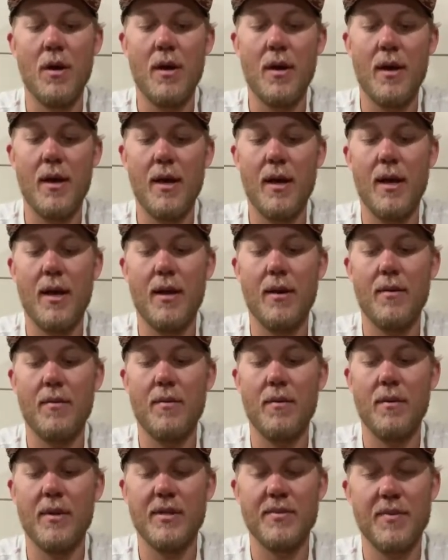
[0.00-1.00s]
And
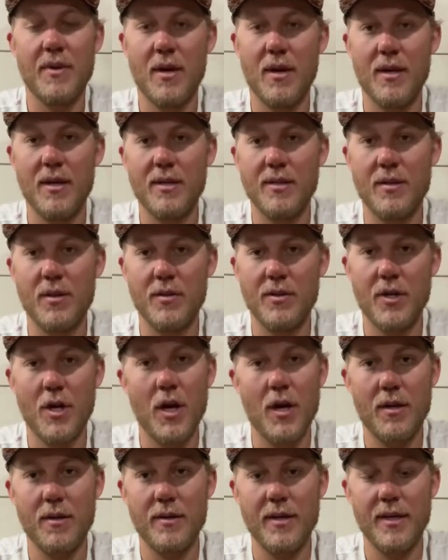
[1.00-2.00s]
let's be honest, those are
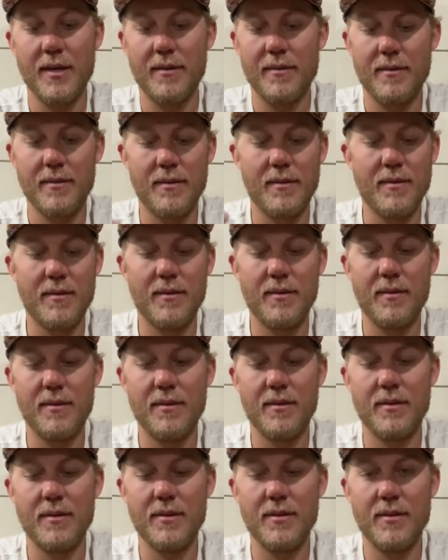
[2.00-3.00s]
ugly.
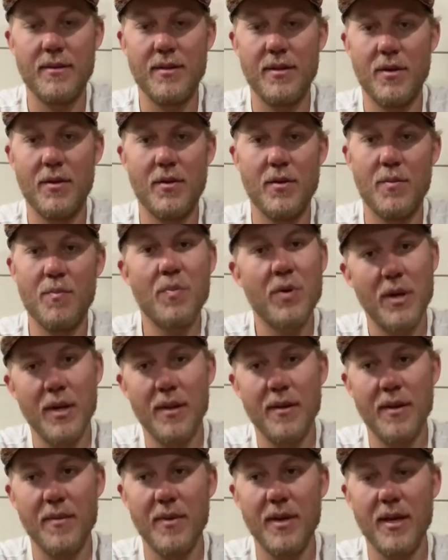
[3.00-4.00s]
So you're pretty
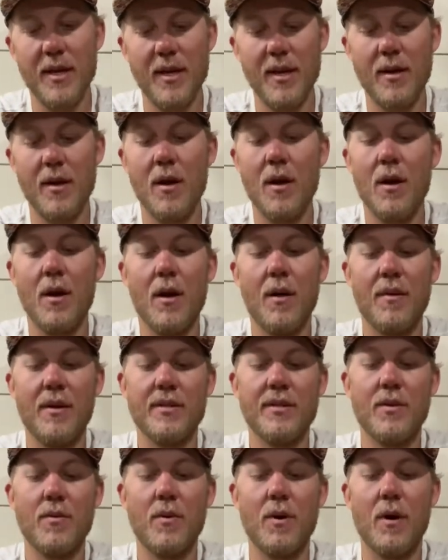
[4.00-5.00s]
limited
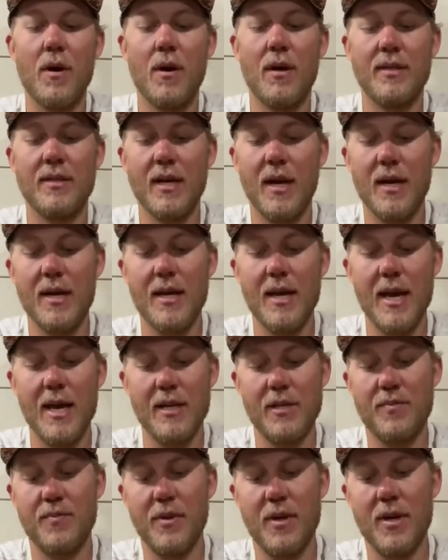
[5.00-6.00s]
unless you want a tiny
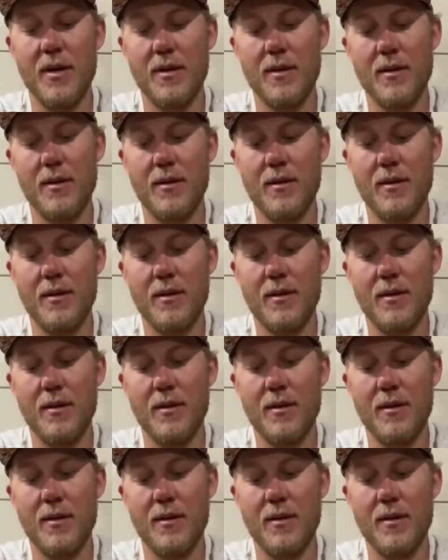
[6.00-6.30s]
H block,